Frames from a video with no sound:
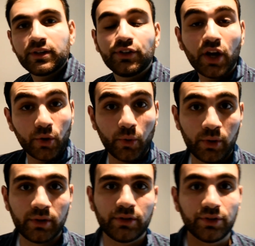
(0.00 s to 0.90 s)
No.
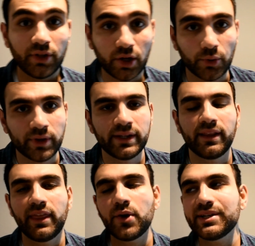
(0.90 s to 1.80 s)

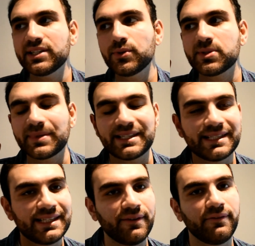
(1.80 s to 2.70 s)
There is no
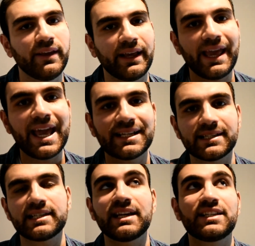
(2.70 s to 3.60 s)
specific
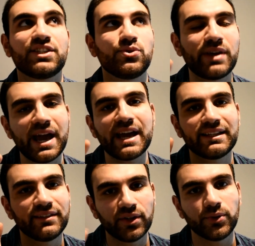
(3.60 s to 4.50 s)
exercise you
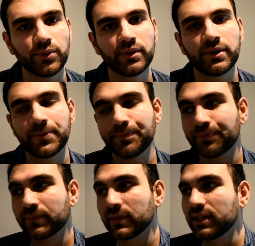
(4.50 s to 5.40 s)
can do
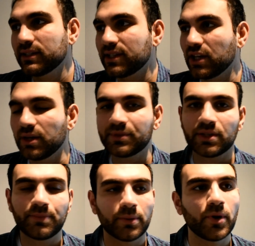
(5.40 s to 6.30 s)

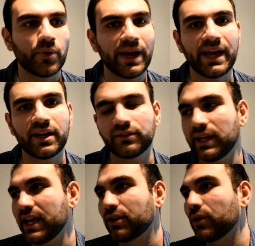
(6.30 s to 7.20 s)
to promote
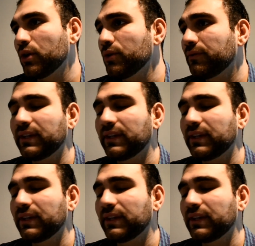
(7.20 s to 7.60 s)
hair growth.